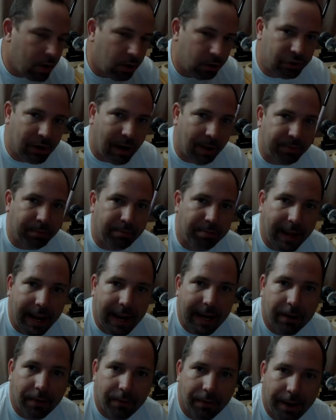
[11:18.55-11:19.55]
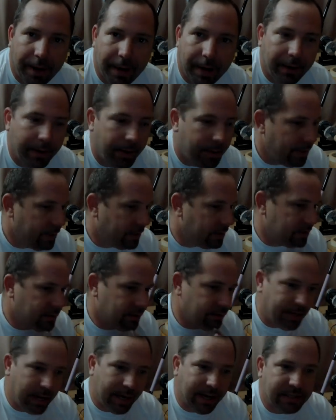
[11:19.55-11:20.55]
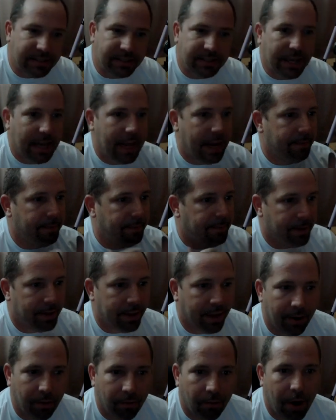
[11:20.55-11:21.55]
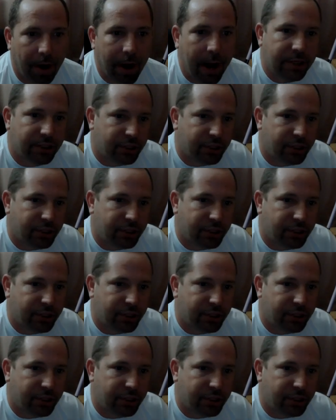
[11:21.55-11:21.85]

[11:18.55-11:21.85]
drop the planer in, get it set, and run it.